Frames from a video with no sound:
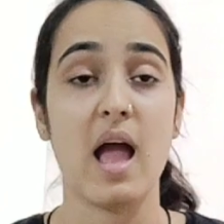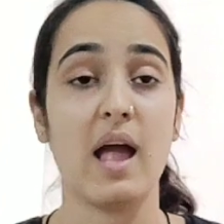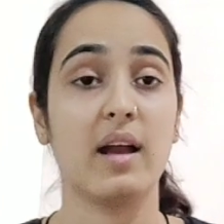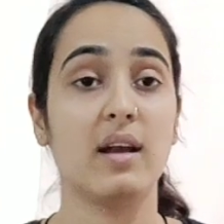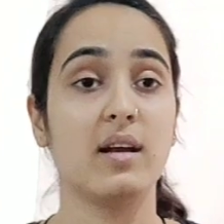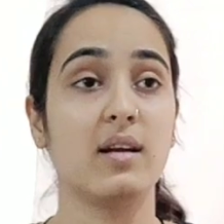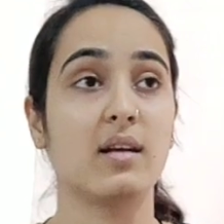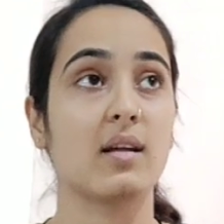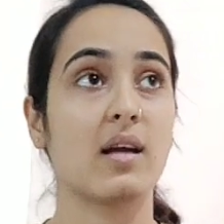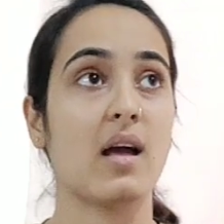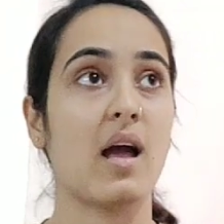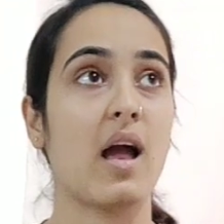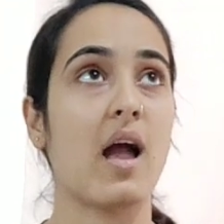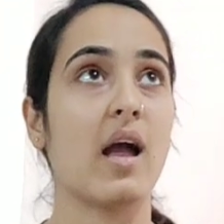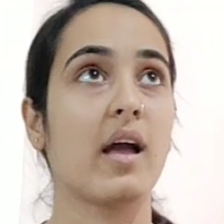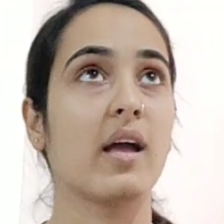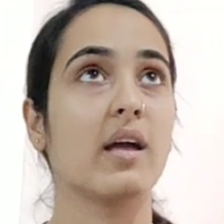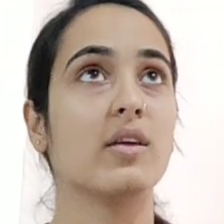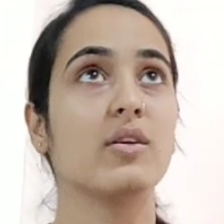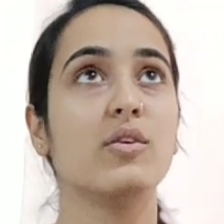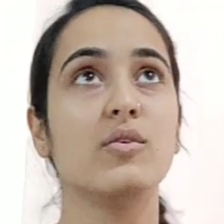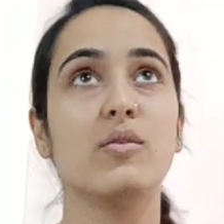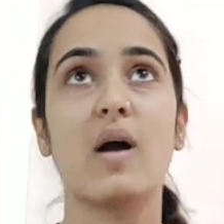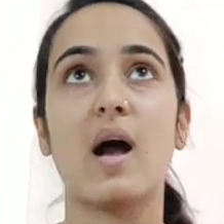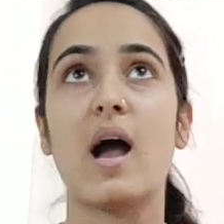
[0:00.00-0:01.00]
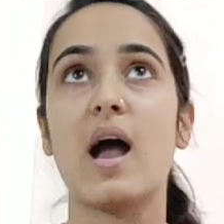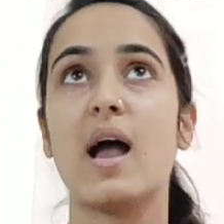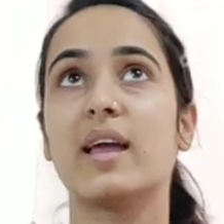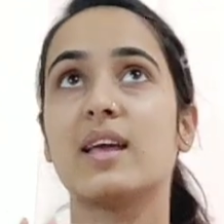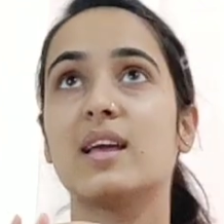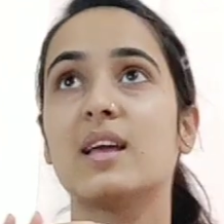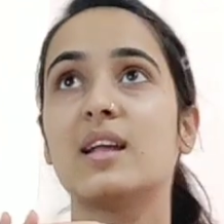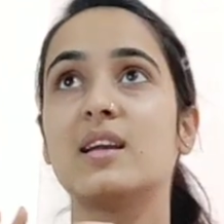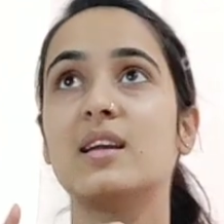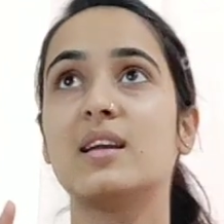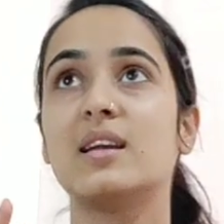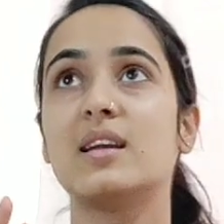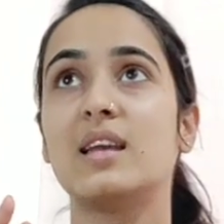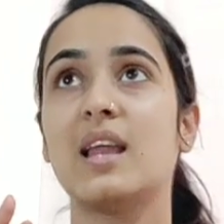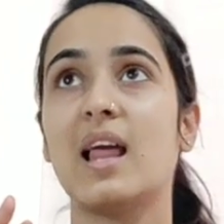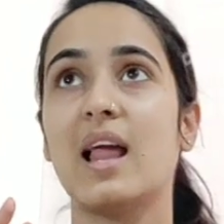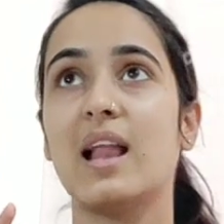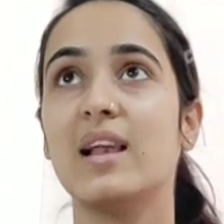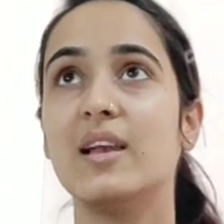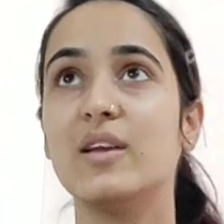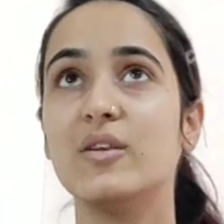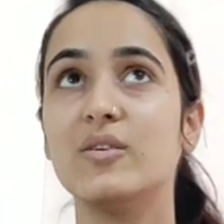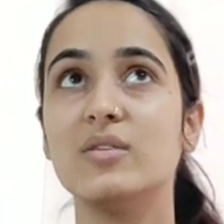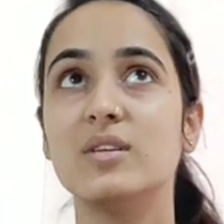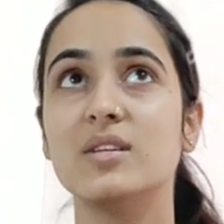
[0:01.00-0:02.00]
And I, you, I can
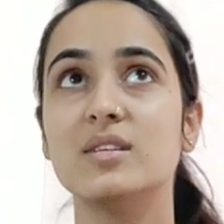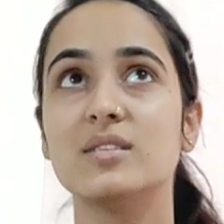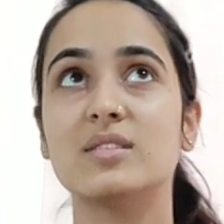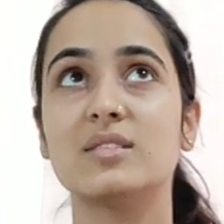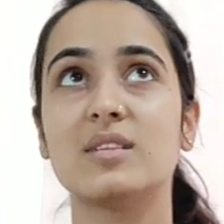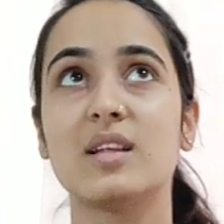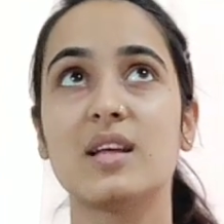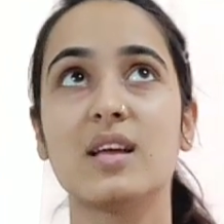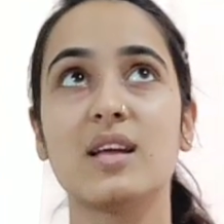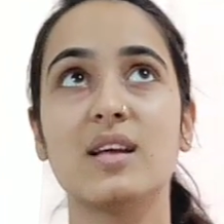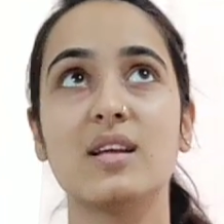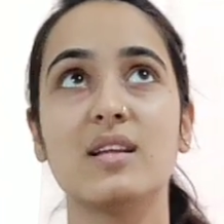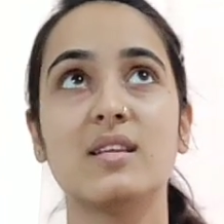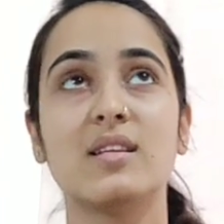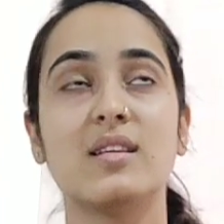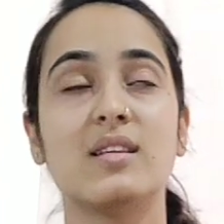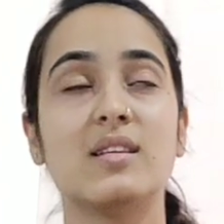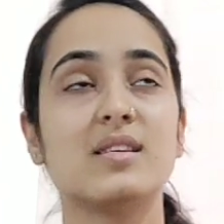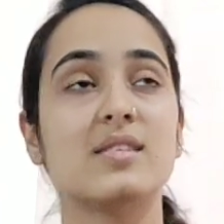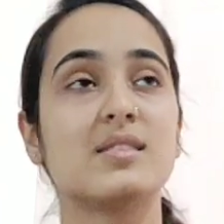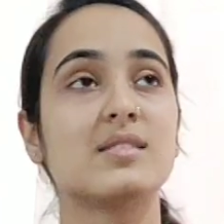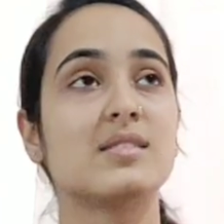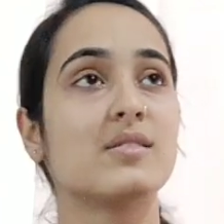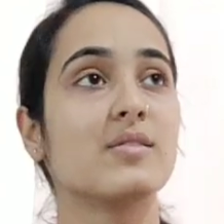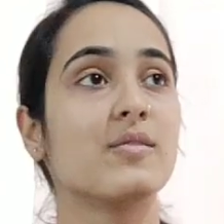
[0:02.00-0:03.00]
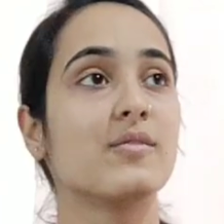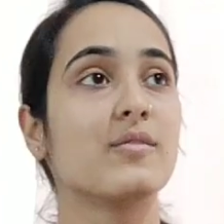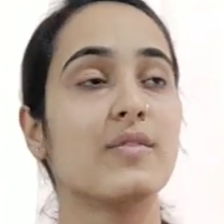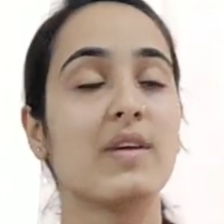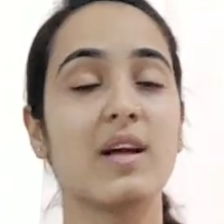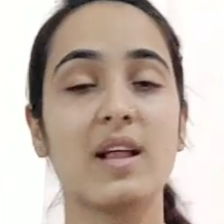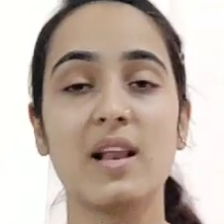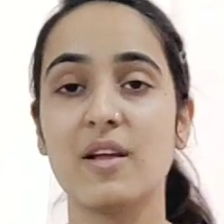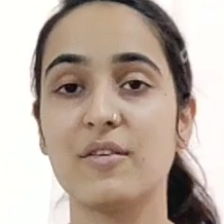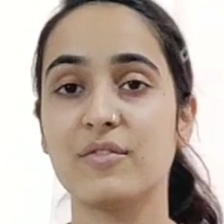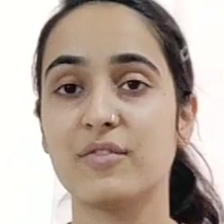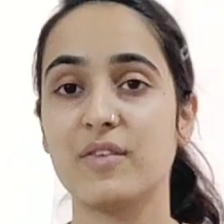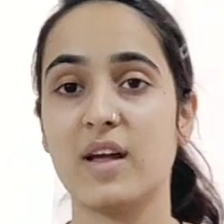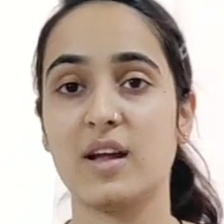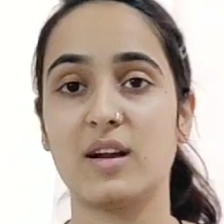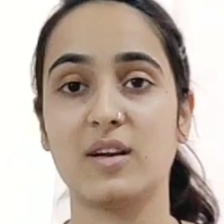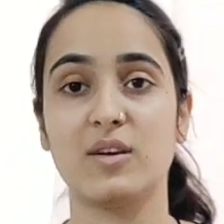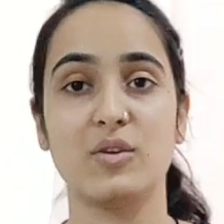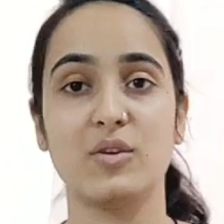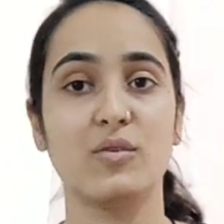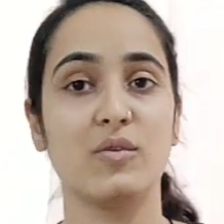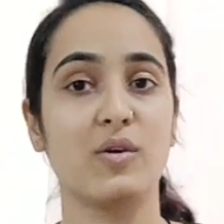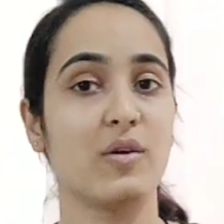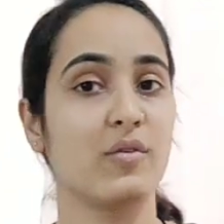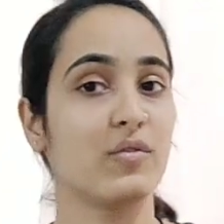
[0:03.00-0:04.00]
tell you this thing, this will
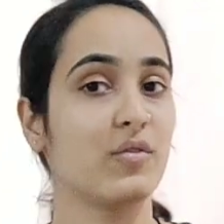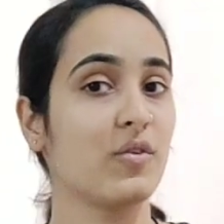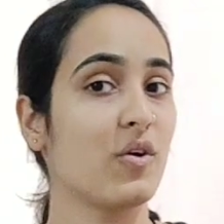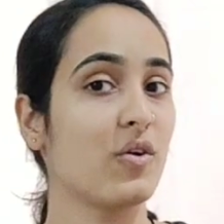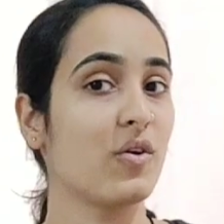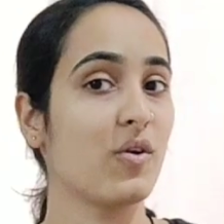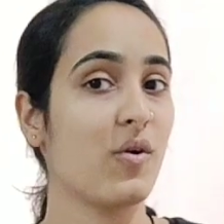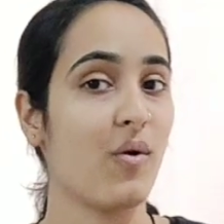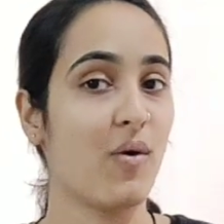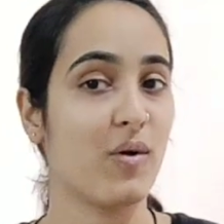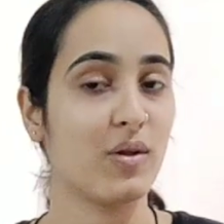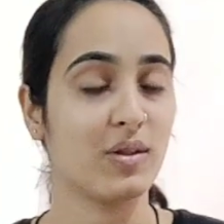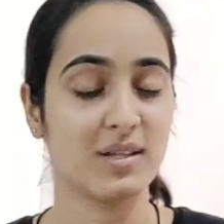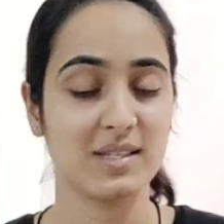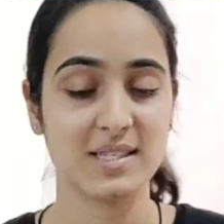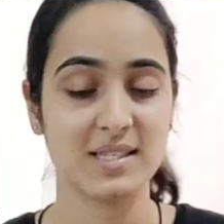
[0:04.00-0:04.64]
affect you if you're